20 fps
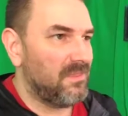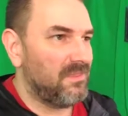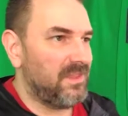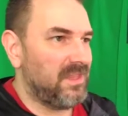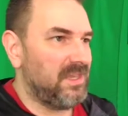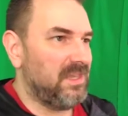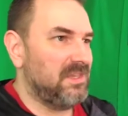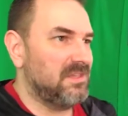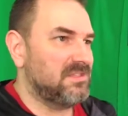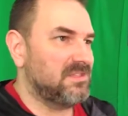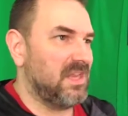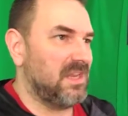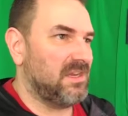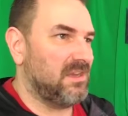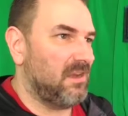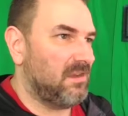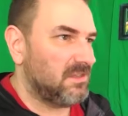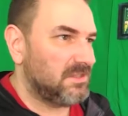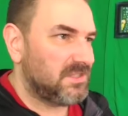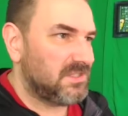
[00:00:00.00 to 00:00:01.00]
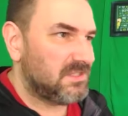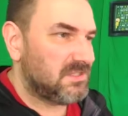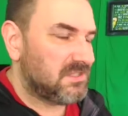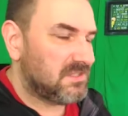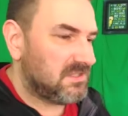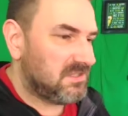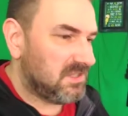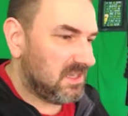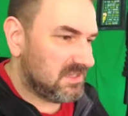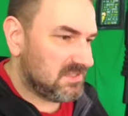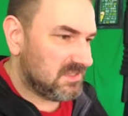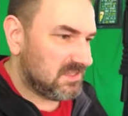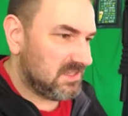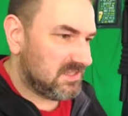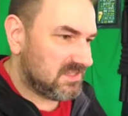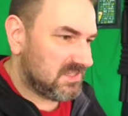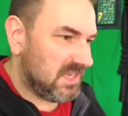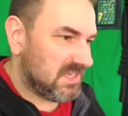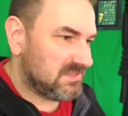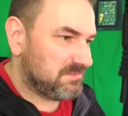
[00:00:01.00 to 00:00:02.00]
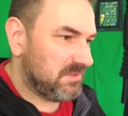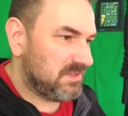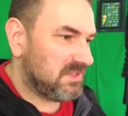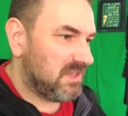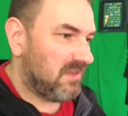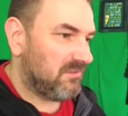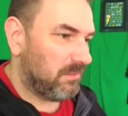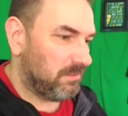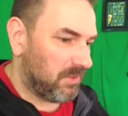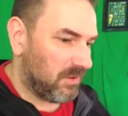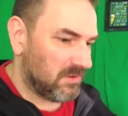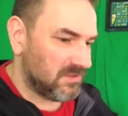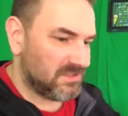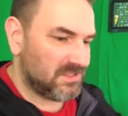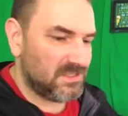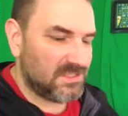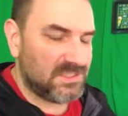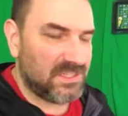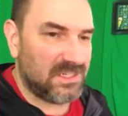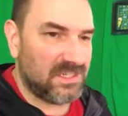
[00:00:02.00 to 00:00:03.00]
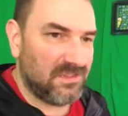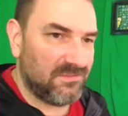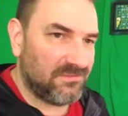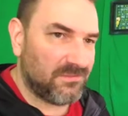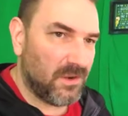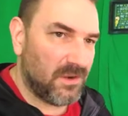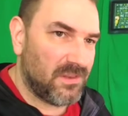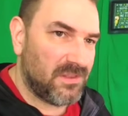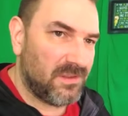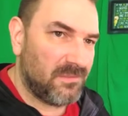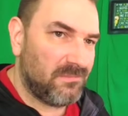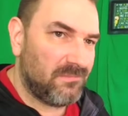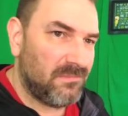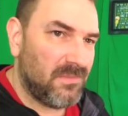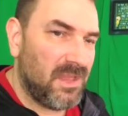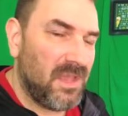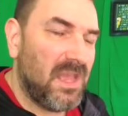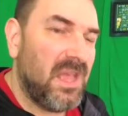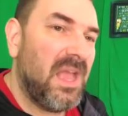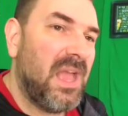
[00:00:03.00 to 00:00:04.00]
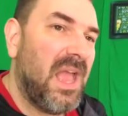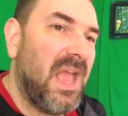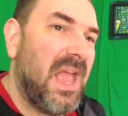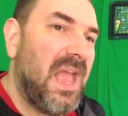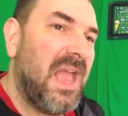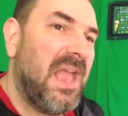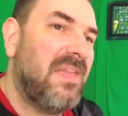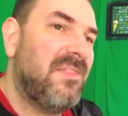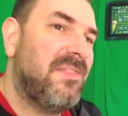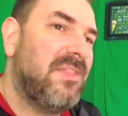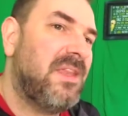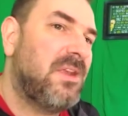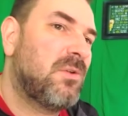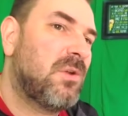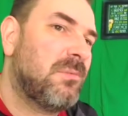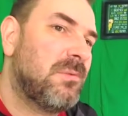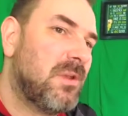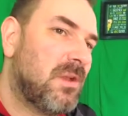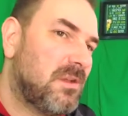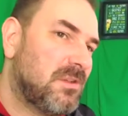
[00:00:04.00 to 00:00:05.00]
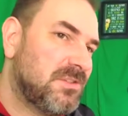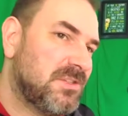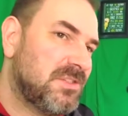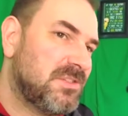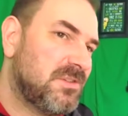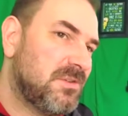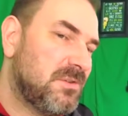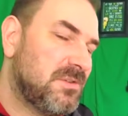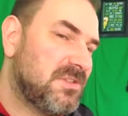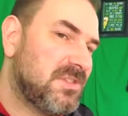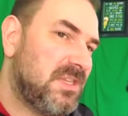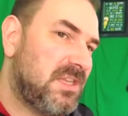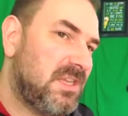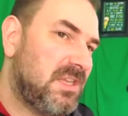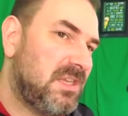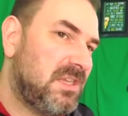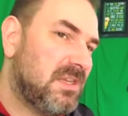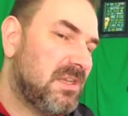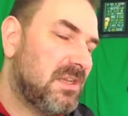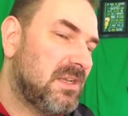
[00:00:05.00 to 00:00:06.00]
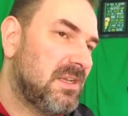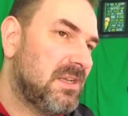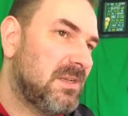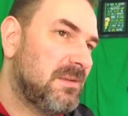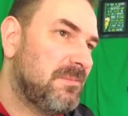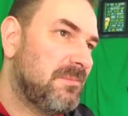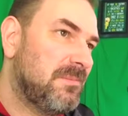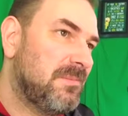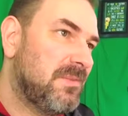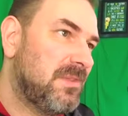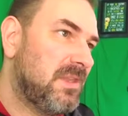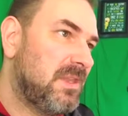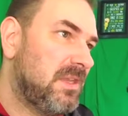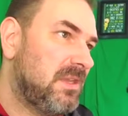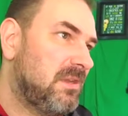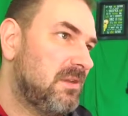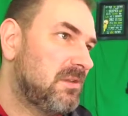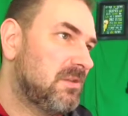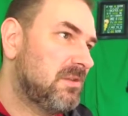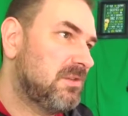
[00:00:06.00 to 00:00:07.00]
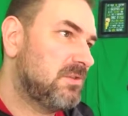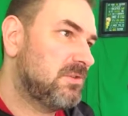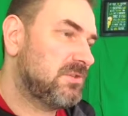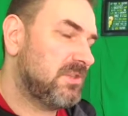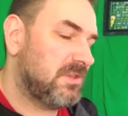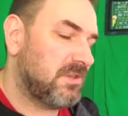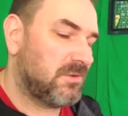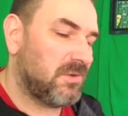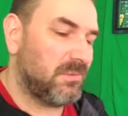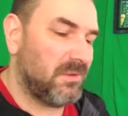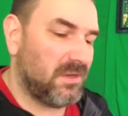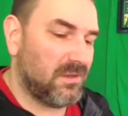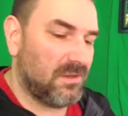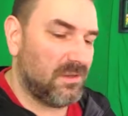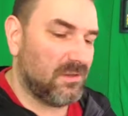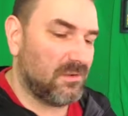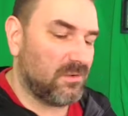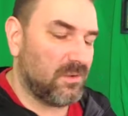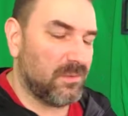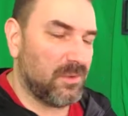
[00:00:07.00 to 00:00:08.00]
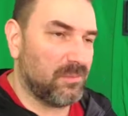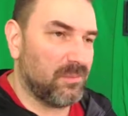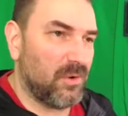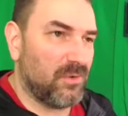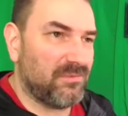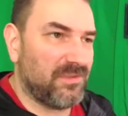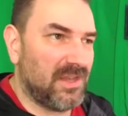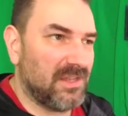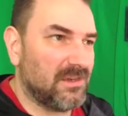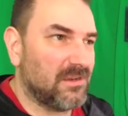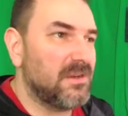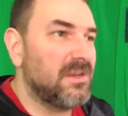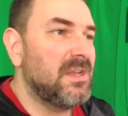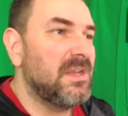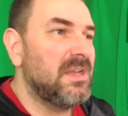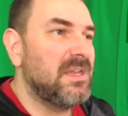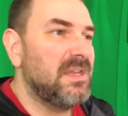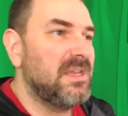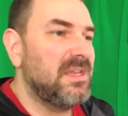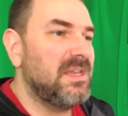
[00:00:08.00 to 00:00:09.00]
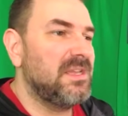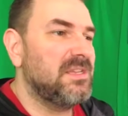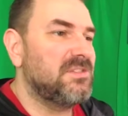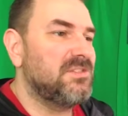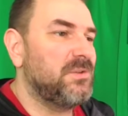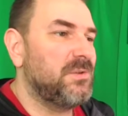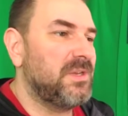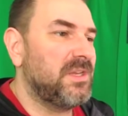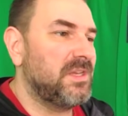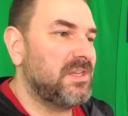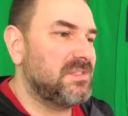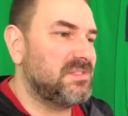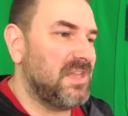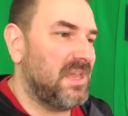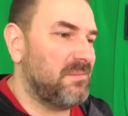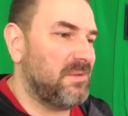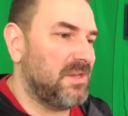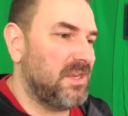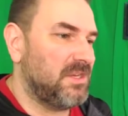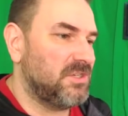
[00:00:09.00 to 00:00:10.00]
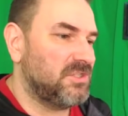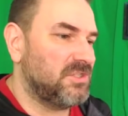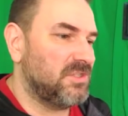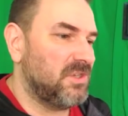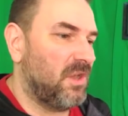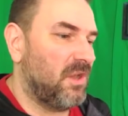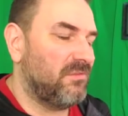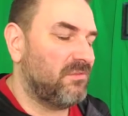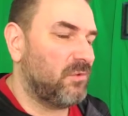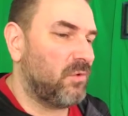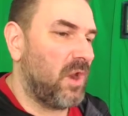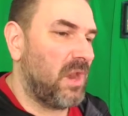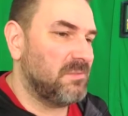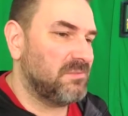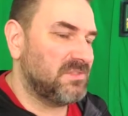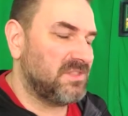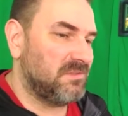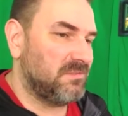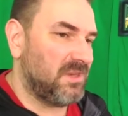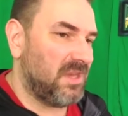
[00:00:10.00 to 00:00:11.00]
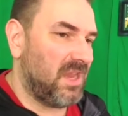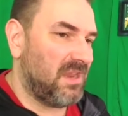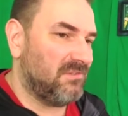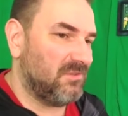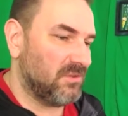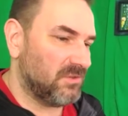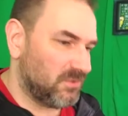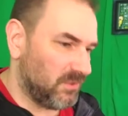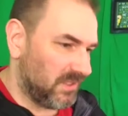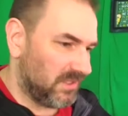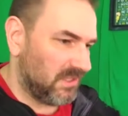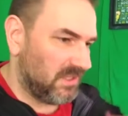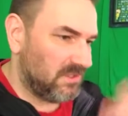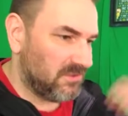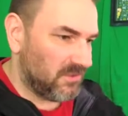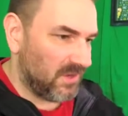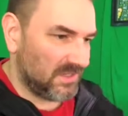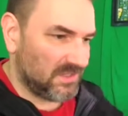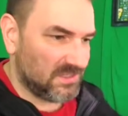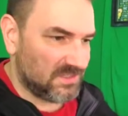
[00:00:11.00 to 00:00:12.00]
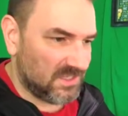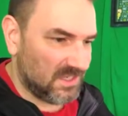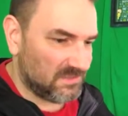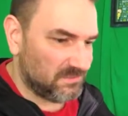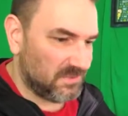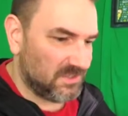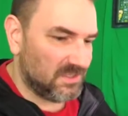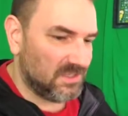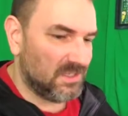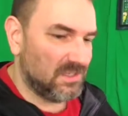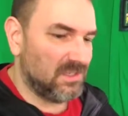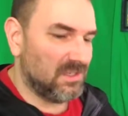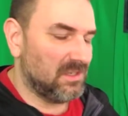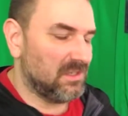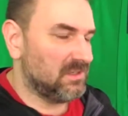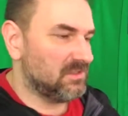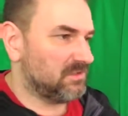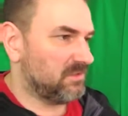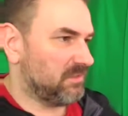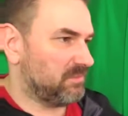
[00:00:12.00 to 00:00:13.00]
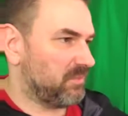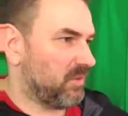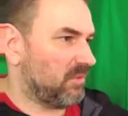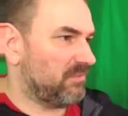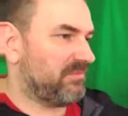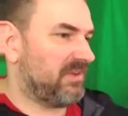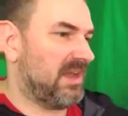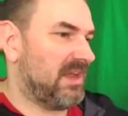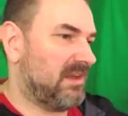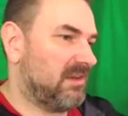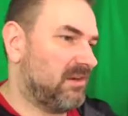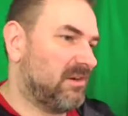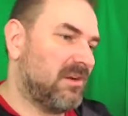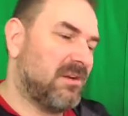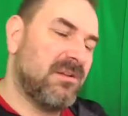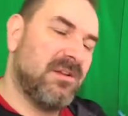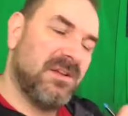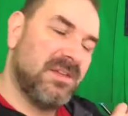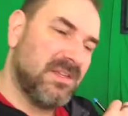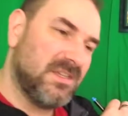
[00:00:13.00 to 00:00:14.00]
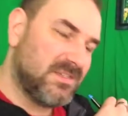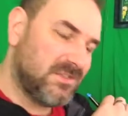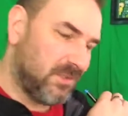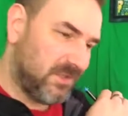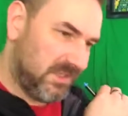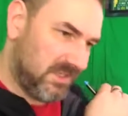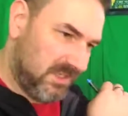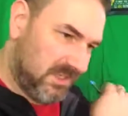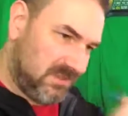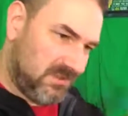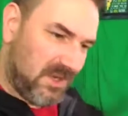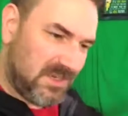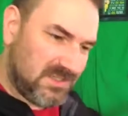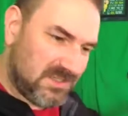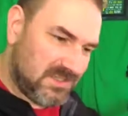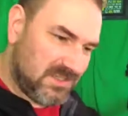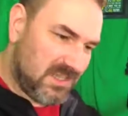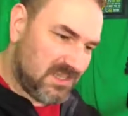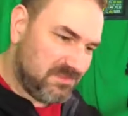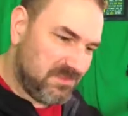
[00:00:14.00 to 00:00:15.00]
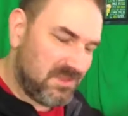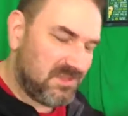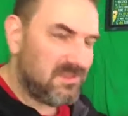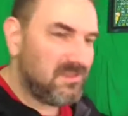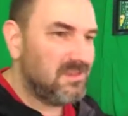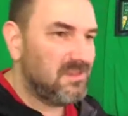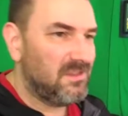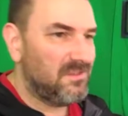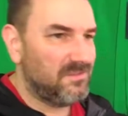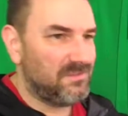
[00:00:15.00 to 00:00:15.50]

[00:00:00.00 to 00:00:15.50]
The psychologist does an assessment of a person sitting in front of them, and the criminologist, who is usually the criminal profiler, is doing an examination of crime scene behavior, doing an indirect assessment. So the profiler is doing an indirect assessment,